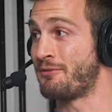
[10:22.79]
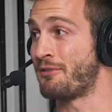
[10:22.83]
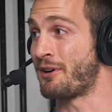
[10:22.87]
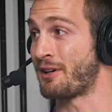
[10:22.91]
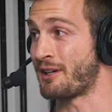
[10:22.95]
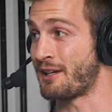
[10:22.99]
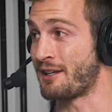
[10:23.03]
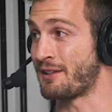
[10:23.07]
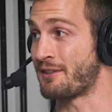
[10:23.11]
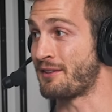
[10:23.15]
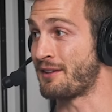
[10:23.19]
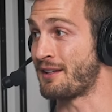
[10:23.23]

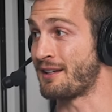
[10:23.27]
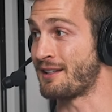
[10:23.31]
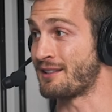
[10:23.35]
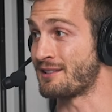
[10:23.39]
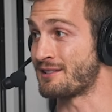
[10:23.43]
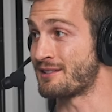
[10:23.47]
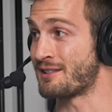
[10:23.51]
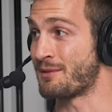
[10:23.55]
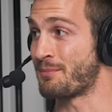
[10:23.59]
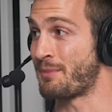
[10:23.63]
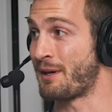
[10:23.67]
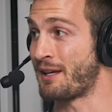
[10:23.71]
funky
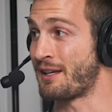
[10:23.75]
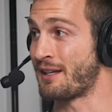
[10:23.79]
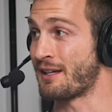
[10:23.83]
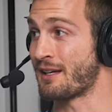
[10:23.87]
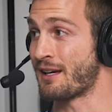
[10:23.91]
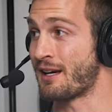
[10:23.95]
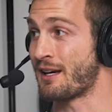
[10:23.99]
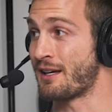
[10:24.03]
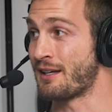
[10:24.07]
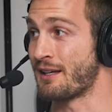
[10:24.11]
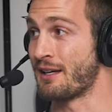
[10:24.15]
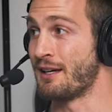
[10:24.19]
things depending
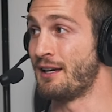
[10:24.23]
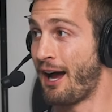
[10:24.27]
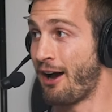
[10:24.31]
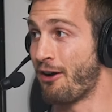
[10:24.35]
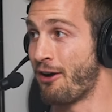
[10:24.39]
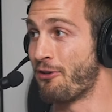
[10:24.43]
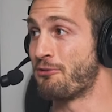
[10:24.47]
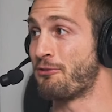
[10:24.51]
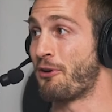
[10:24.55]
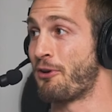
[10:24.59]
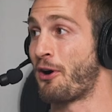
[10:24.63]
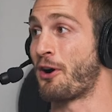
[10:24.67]
on
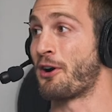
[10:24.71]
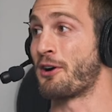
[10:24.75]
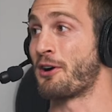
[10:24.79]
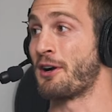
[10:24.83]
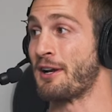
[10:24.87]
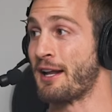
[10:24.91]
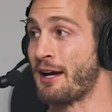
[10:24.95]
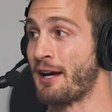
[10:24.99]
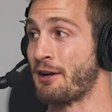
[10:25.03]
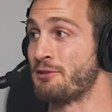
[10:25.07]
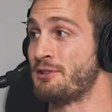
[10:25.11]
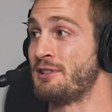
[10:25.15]
how far
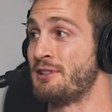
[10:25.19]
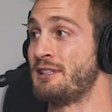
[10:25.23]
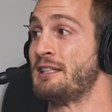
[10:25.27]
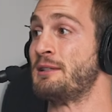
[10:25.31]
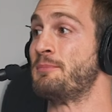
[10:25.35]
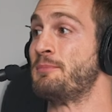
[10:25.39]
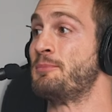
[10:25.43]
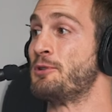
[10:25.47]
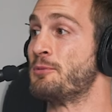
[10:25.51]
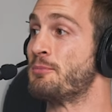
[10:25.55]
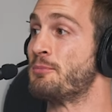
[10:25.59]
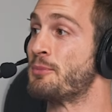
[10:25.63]
and how
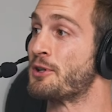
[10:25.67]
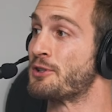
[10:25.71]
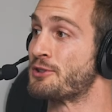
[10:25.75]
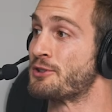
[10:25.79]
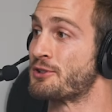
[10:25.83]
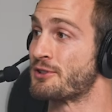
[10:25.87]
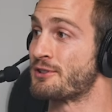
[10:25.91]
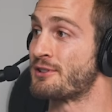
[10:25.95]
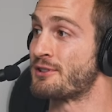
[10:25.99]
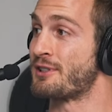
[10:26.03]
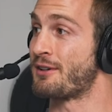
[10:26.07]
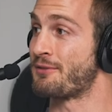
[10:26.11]
deep you push
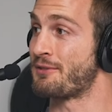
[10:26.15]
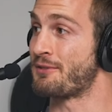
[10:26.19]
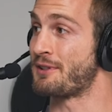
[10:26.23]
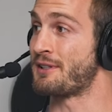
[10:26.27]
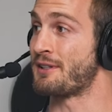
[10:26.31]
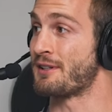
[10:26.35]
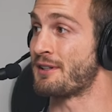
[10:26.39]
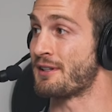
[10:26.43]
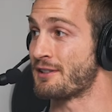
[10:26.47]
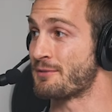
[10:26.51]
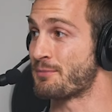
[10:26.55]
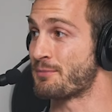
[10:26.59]
yourself
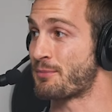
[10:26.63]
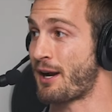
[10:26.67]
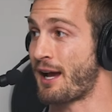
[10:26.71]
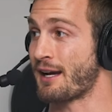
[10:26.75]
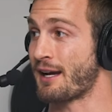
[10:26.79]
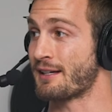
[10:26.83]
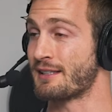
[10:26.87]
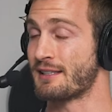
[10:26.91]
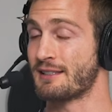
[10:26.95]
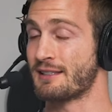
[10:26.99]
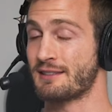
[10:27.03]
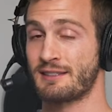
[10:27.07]
into this
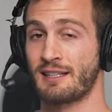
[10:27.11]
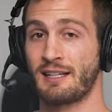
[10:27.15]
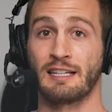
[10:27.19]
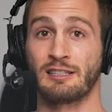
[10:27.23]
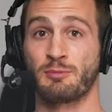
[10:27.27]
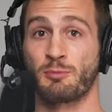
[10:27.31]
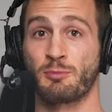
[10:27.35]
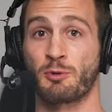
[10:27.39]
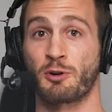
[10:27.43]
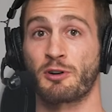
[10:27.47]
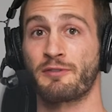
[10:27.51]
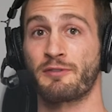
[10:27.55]
practice.
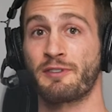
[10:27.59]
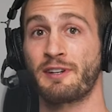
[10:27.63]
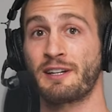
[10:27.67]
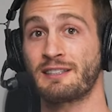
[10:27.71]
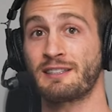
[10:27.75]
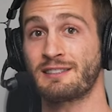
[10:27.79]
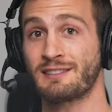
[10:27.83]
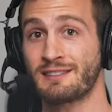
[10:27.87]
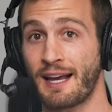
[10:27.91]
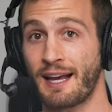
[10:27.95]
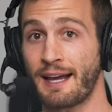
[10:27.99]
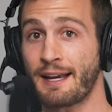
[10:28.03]
It's more of an
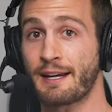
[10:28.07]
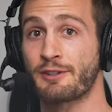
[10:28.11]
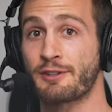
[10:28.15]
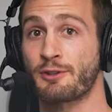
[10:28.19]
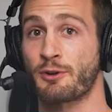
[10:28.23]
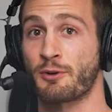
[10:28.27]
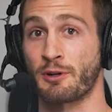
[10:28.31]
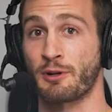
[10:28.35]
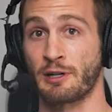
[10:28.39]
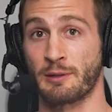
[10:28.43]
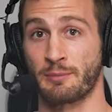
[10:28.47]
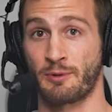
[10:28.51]

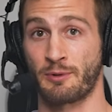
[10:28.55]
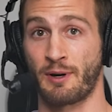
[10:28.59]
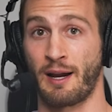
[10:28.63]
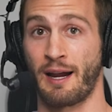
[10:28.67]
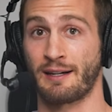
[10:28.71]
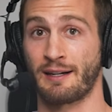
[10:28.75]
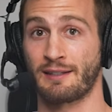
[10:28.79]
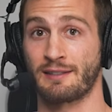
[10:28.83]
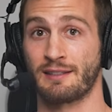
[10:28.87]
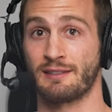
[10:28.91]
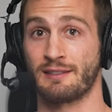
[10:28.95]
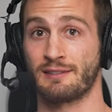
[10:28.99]
excitatory
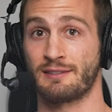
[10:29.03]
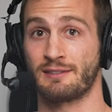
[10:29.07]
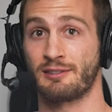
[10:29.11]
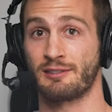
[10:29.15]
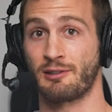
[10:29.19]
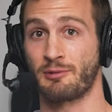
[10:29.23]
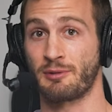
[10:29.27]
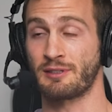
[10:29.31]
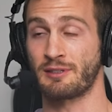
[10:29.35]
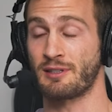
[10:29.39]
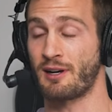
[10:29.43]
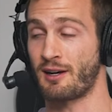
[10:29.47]
practice.
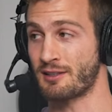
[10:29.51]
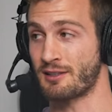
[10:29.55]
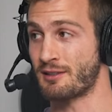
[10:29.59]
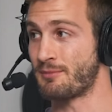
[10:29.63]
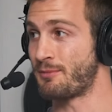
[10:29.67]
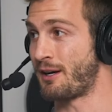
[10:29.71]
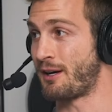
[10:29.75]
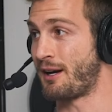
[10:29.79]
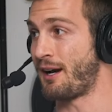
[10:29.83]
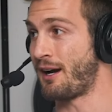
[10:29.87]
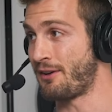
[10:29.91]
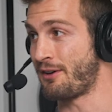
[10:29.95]
So we talked
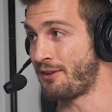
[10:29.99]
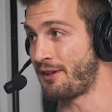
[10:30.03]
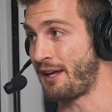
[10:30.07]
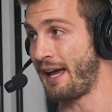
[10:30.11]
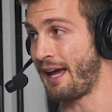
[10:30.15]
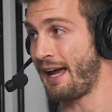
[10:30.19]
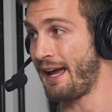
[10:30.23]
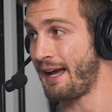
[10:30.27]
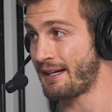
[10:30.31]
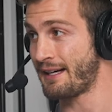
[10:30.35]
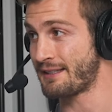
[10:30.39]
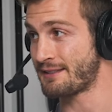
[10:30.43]
about how the
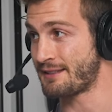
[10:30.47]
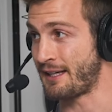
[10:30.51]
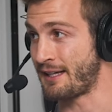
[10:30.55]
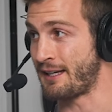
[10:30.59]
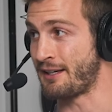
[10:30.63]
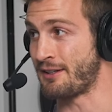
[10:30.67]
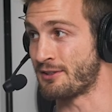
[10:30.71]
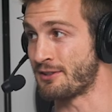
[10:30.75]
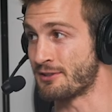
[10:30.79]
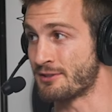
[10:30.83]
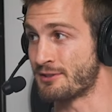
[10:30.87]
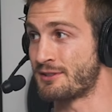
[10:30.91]

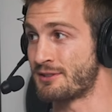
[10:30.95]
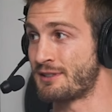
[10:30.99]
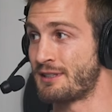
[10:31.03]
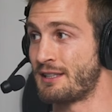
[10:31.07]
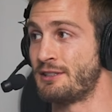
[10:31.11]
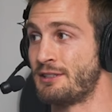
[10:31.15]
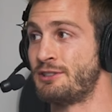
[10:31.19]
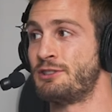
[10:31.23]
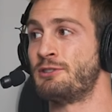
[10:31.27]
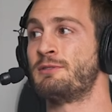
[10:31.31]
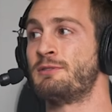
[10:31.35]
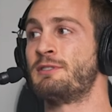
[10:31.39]
exhales
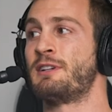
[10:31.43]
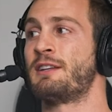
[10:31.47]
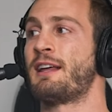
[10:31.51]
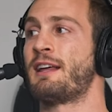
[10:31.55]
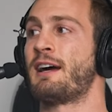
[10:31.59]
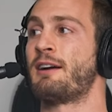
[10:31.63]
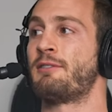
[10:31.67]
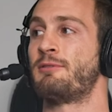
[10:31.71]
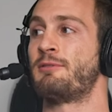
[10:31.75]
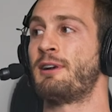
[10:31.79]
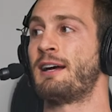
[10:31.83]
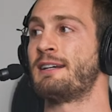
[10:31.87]
get you into
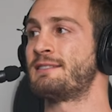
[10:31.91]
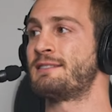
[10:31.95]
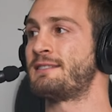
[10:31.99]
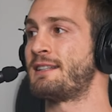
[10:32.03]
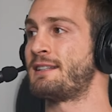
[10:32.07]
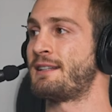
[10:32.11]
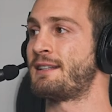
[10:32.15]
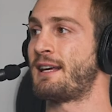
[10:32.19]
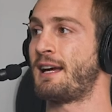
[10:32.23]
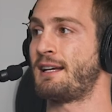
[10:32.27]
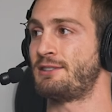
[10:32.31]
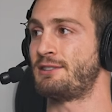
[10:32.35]
that rest
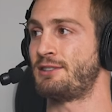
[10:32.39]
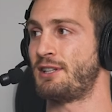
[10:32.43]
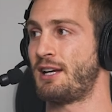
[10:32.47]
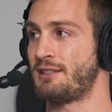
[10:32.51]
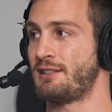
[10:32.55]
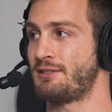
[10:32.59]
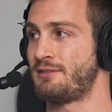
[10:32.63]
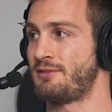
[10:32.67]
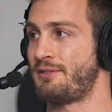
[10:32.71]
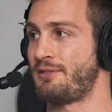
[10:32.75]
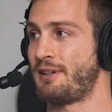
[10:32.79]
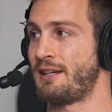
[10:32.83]
and
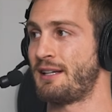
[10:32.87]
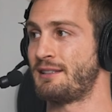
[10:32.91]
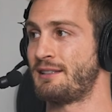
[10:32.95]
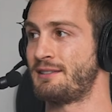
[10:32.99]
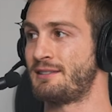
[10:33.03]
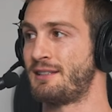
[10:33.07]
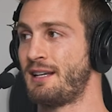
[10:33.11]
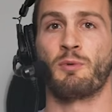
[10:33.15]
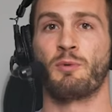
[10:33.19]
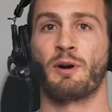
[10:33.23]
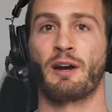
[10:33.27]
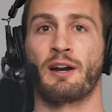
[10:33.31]
digest
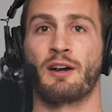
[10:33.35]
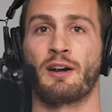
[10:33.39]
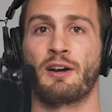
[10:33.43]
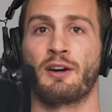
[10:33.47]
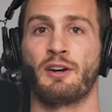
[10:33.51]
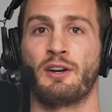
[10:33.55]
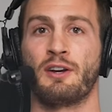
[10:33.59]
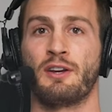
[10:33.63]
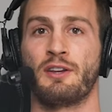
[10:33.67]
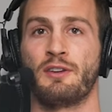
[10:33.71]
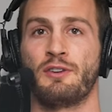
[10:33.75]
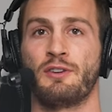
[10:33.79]
phase,
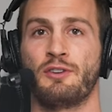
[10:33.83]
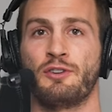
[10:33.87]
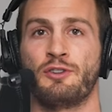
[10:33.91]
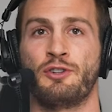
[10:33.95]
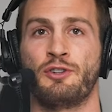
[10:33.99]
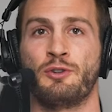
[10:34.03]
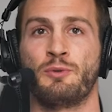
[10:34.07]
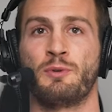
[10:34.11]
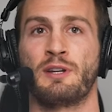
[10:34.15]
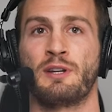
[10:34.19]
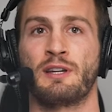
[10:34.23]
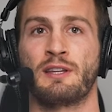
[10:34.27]
where
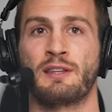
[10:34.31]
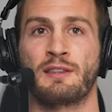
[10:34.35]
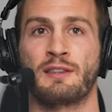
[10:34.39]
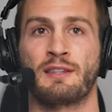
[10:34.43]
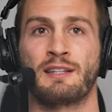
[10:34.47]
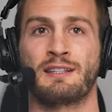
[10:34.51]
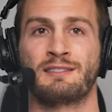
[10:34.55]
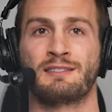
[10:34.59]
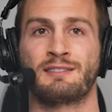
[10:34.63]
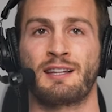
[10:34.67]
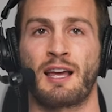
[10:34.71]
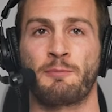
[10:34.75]
doing
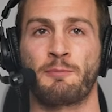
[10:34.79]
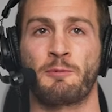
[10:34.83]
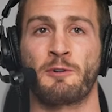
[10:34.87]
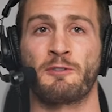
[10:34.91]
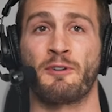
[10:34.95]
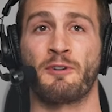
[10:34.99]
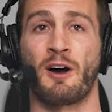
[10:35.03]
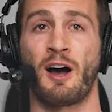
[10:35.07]
this type of